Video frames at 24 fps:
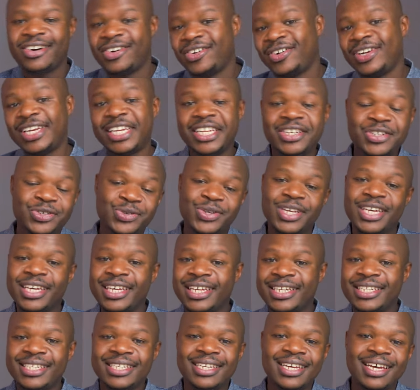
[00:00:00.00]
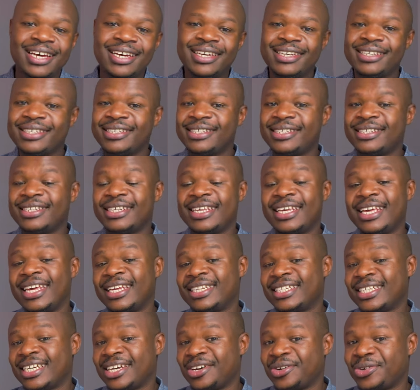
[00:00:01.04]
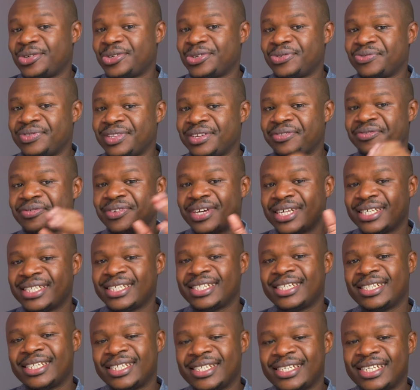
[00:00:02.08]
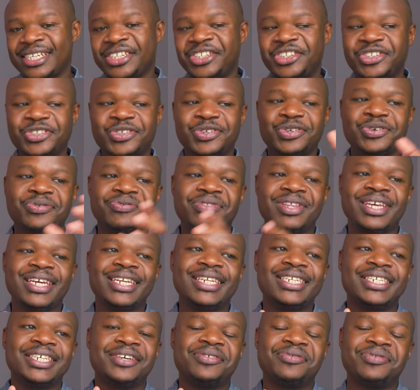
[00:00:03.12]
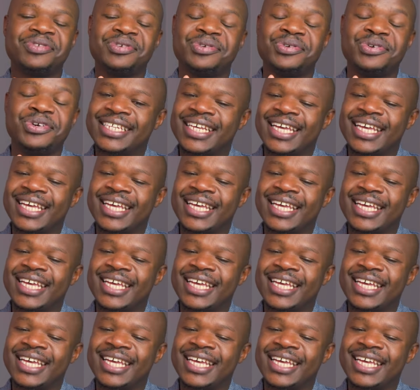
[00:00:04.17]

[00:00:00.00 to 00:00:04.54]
only to get guys getting out of the first session of the interview.